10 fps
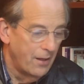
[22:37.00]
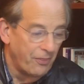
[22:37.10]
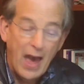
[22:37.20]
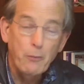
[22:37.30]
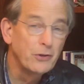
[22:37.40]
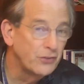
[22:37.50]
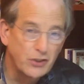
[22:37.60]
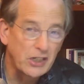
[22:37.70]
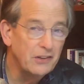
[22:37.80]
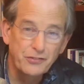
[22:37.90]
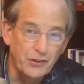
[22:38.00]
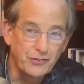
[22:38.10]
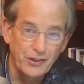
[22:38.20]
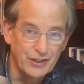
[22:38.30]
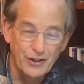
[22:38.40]
That was
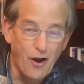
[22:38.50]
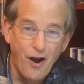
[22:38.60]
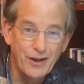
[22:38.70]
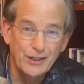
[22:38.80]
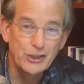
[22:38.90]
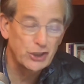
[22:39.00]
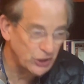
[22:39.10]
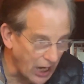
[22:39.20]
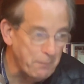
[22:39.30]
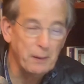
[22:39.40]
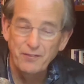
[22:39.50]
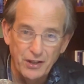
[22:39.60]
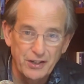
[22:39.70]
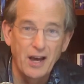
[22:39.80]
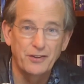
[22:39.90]
Jesus in the garden, shaping
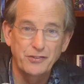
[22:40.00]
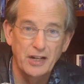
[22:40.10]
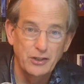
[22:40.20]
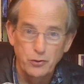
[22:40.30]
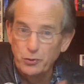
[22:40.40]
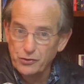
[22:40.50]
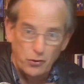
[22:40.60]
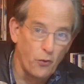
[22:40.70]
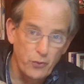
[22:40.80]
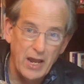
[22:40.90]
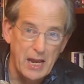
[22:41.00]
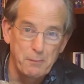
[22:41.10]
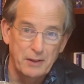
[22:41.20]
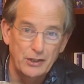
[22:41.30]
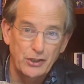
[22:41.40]
the dust into his own
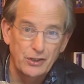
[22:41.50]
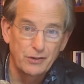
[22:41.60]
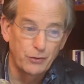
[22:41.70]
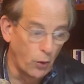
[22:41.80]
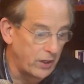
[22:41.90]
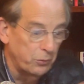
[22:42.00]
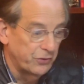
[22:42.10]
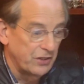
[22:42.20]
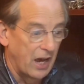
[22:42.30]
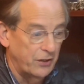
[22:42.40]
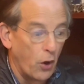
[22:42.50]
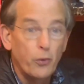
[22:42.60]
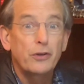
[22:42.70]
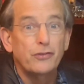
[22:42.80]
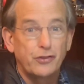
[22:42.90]
image, though he was not
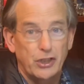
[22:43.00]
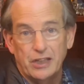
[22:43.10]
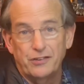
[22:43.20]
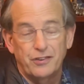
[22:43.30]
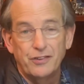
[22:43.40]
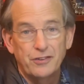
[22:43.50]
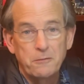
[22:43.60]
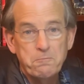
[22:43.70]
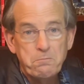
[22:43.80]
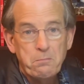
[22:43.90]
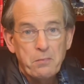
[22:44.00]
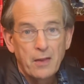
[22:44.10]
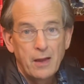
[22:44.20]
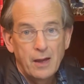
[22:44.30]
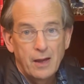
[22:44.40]
known as Jesus.
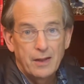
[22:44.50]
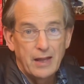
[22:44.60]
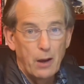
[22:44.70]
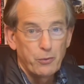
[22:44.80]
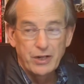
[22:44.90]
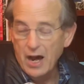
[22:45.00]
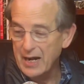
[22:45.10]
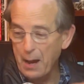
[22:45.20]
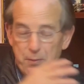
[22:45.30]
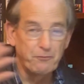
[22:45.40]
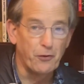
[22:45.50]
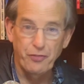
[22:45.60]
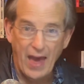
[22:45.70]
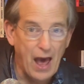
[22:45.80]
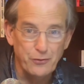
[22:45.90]
That would not happen for
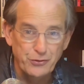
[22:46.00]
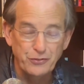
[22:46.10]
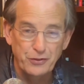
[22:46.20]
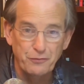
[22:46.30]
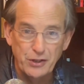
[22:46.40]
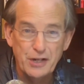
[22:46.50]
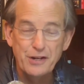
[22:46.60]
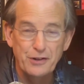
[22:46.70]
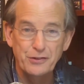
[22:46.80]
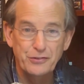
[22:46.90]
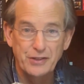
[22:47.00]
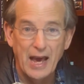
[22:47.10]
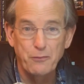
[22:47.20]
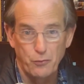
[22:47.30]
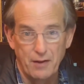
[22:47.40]
thousands of years,
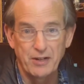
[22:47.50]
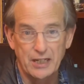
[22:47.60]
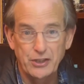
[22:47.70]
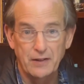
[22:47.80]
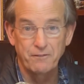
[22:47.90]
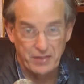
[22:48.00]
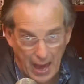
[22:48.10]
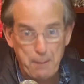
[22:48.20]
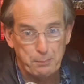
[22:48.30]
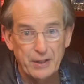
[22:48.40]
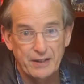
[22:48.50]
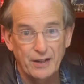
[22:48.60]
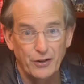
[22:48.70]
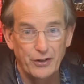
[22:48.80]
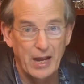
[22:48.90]
that revelation of that
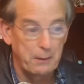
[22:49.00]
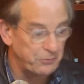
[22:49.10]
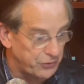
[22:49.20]
particular name.